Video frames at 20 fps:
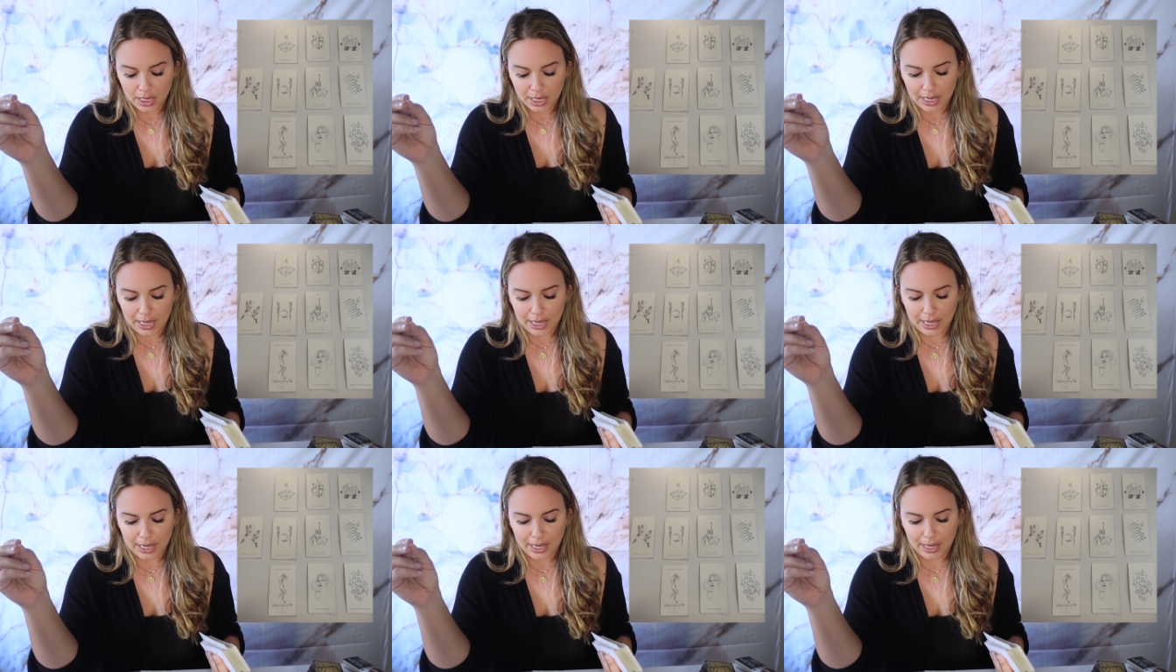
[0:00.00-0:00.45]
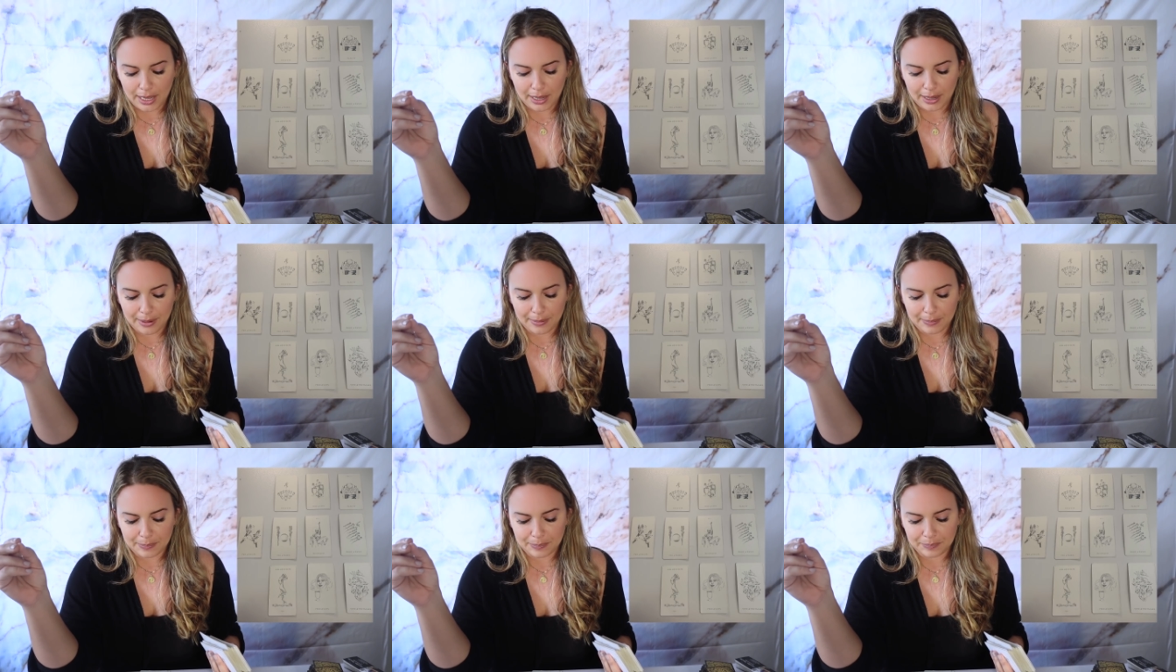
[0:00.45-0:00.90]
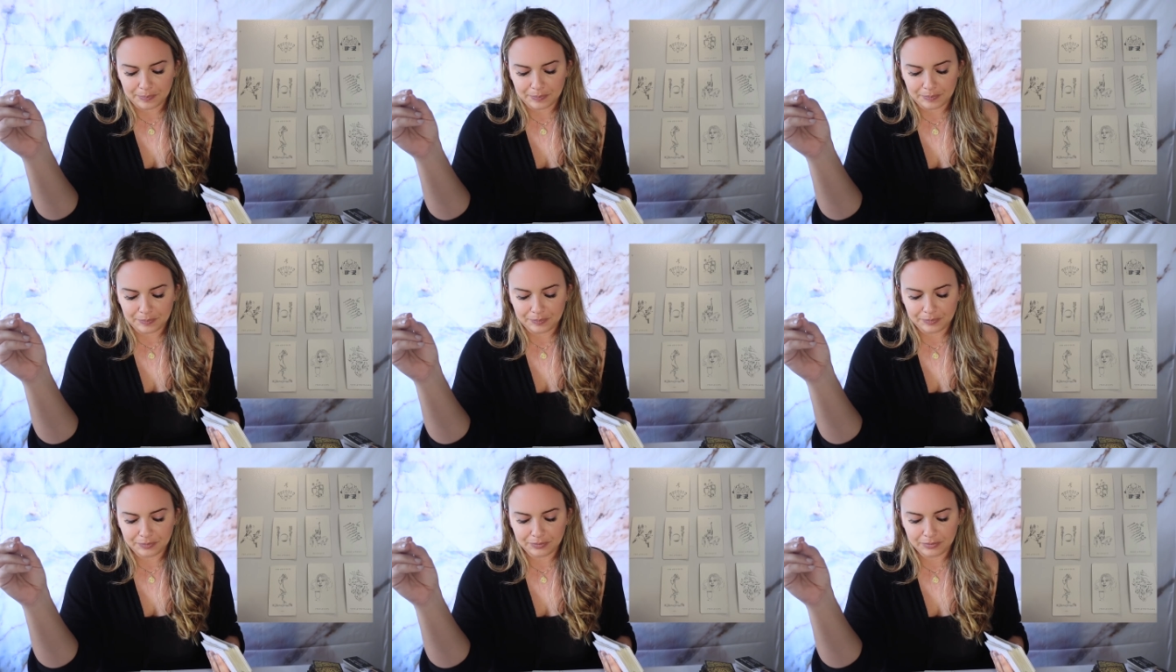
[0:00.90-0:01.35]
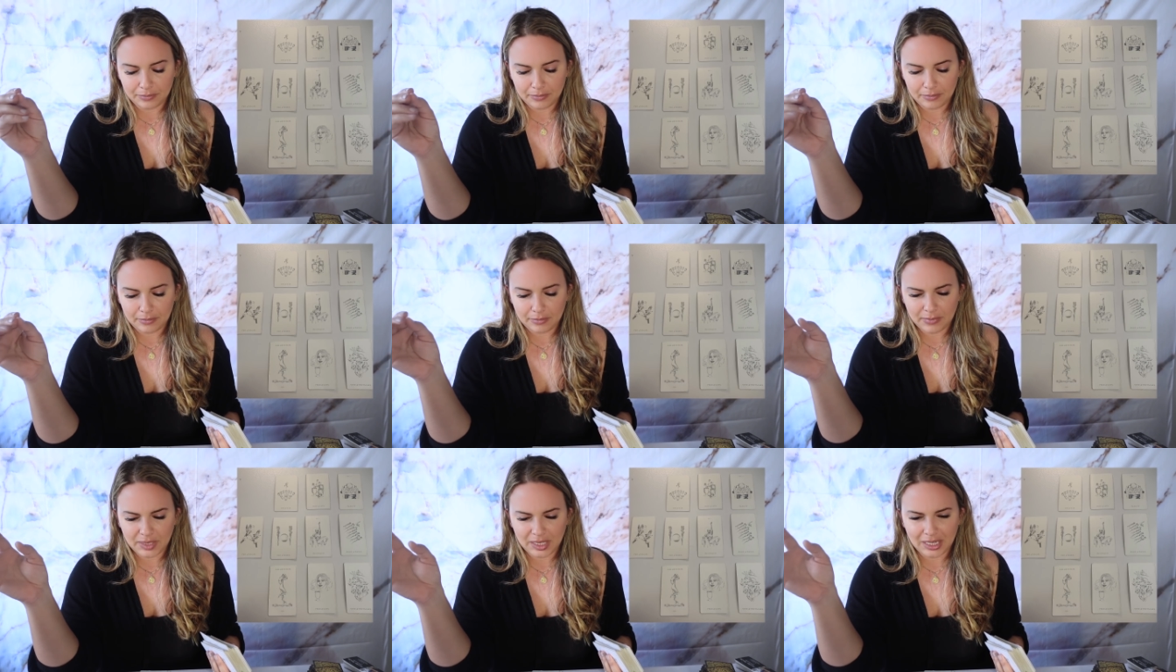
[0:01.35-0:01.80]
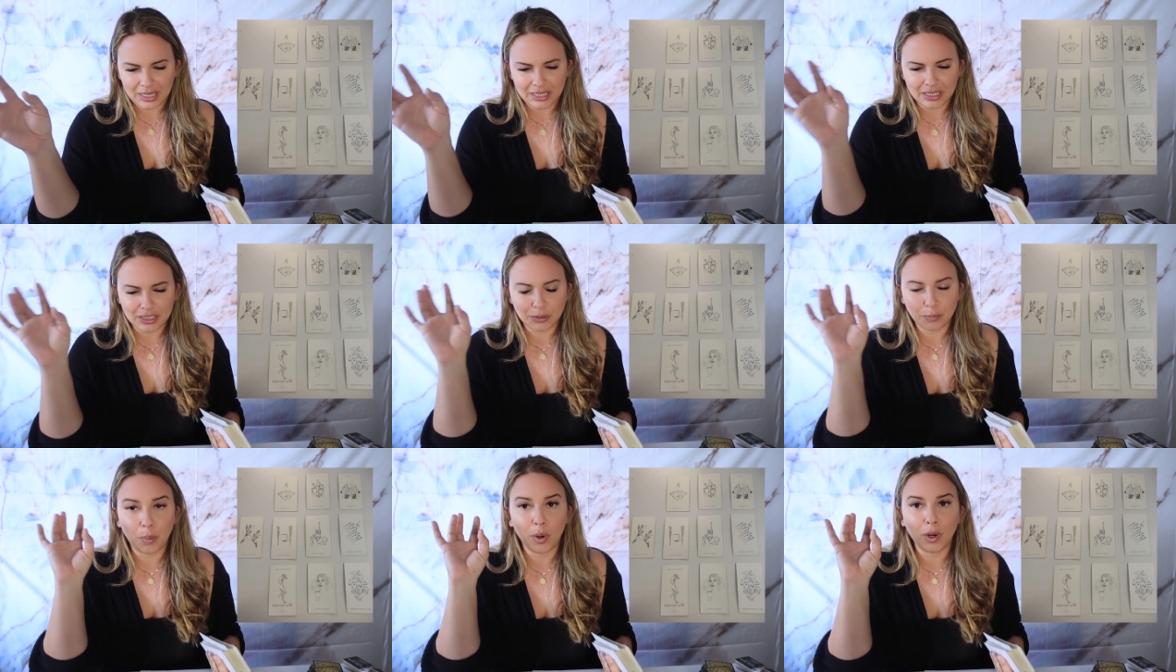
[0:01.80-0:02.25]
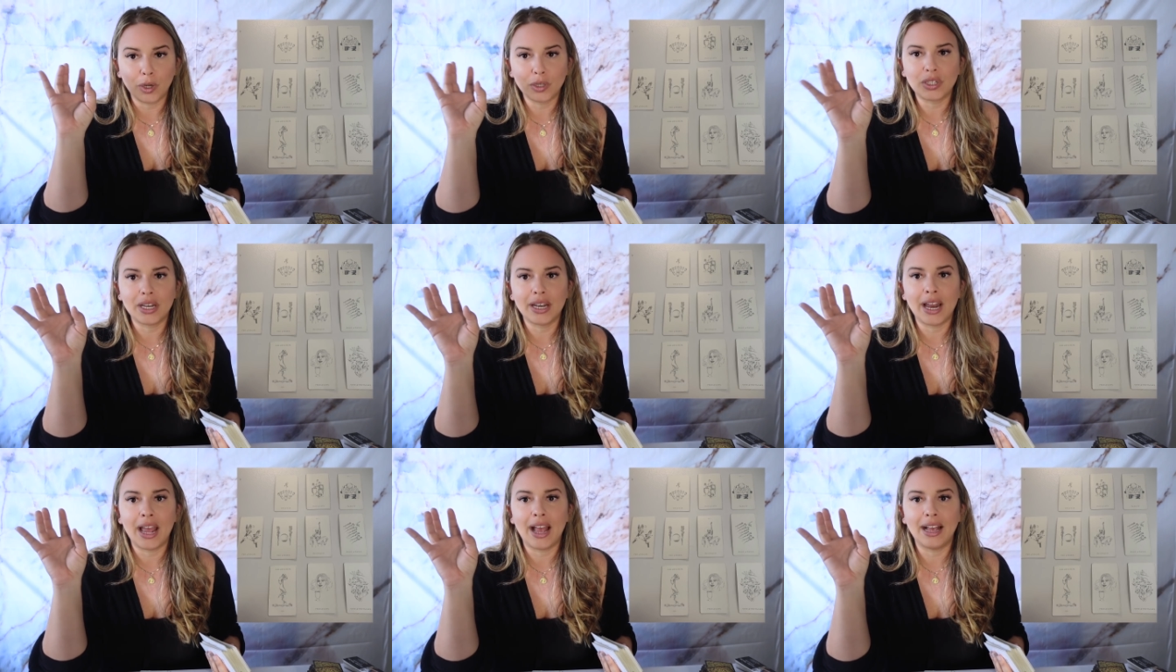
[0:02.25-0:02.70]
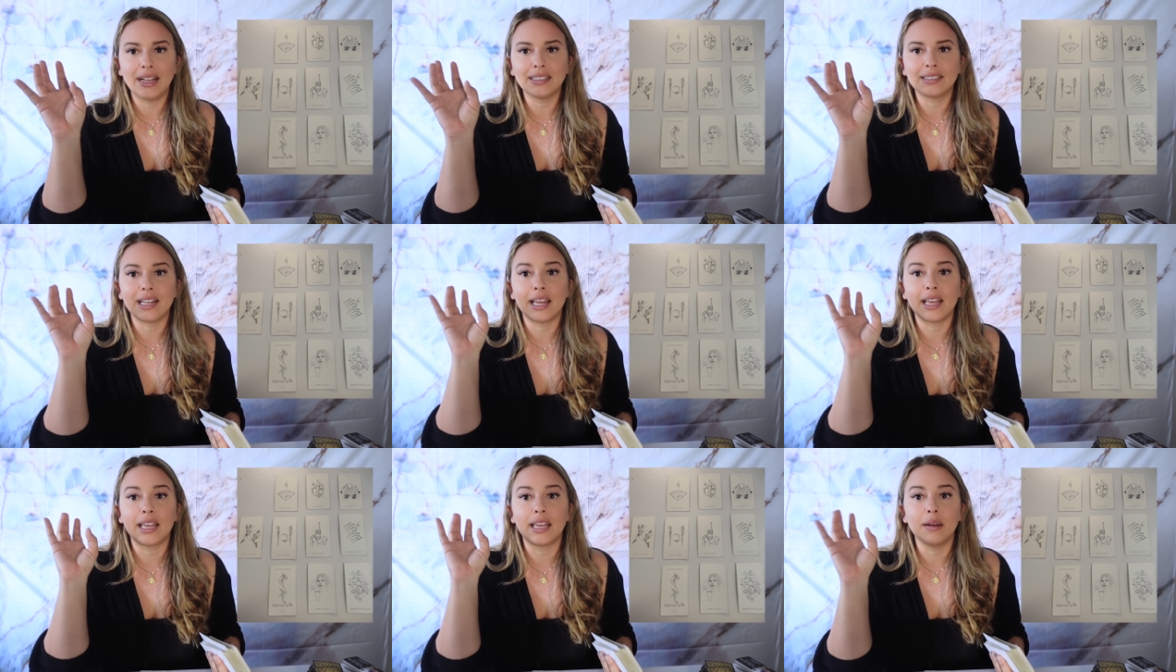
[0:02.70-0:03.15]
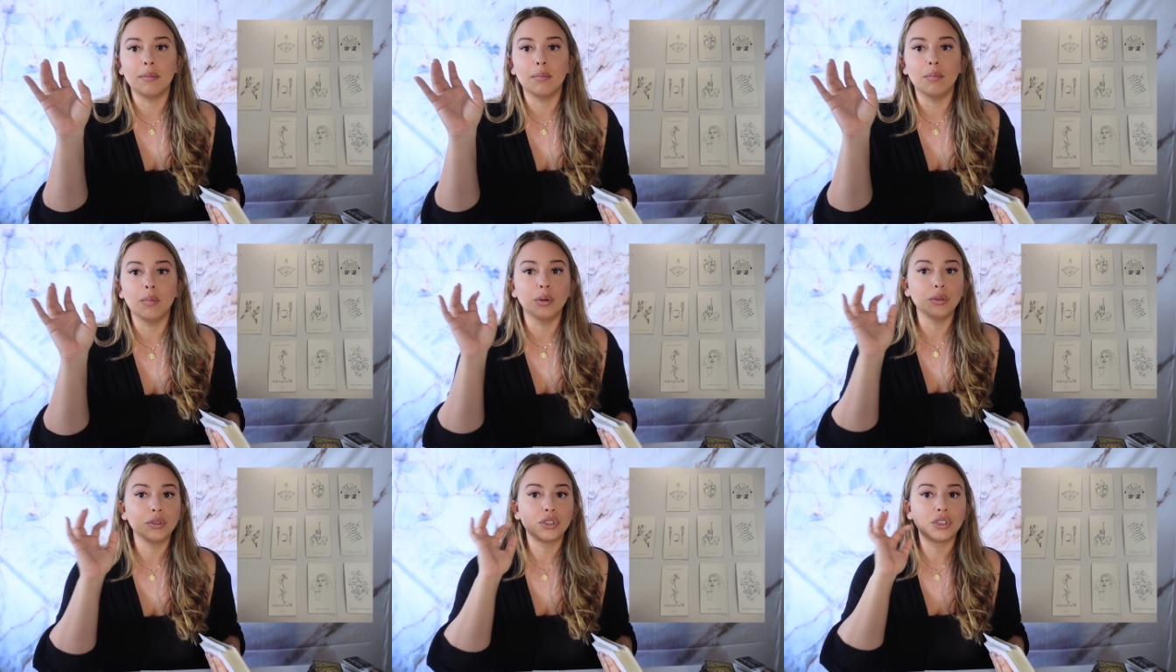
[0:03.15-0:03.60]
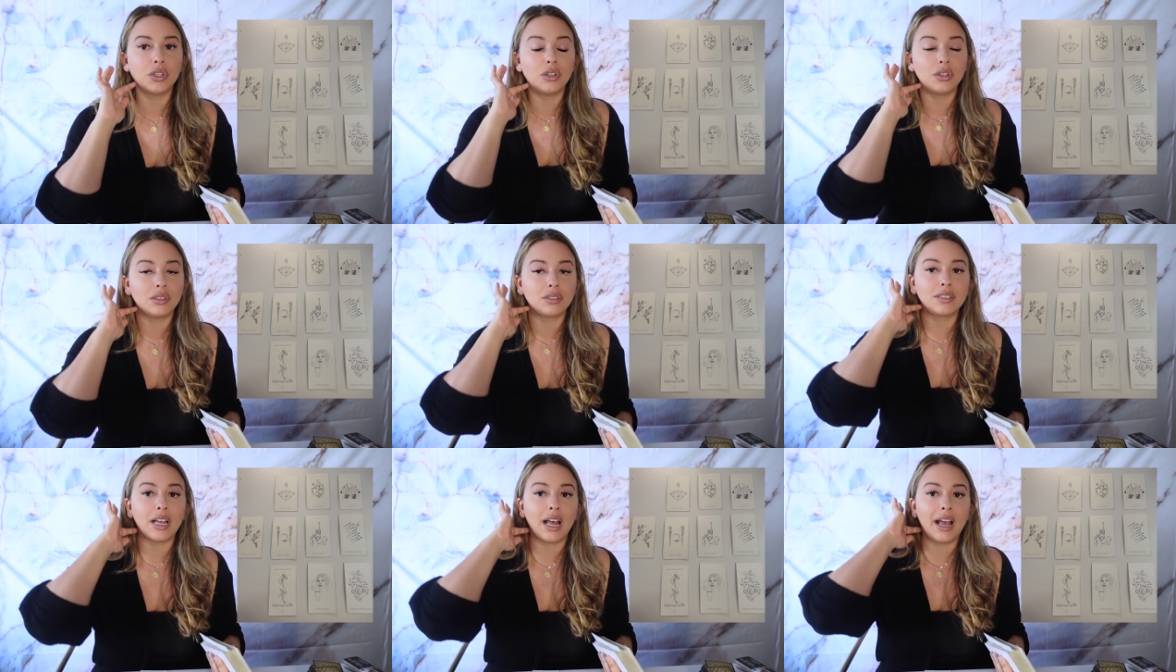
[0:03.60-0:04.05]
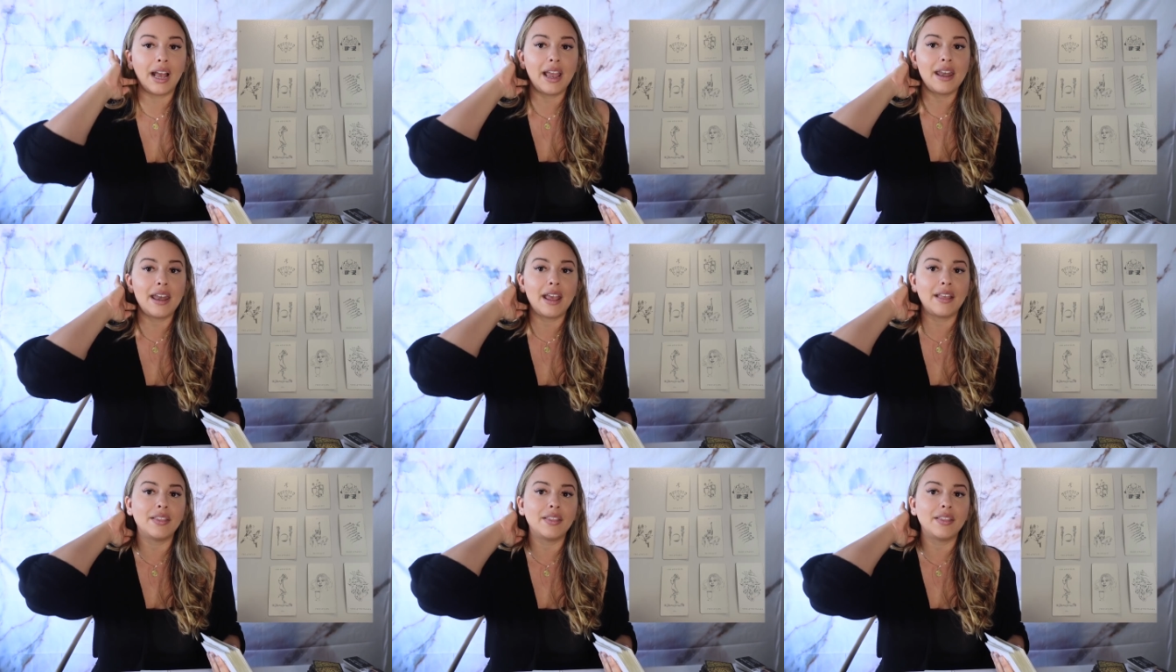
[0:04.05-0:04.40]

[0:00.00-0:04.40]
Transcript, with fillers: Um, this person has like an emotional side,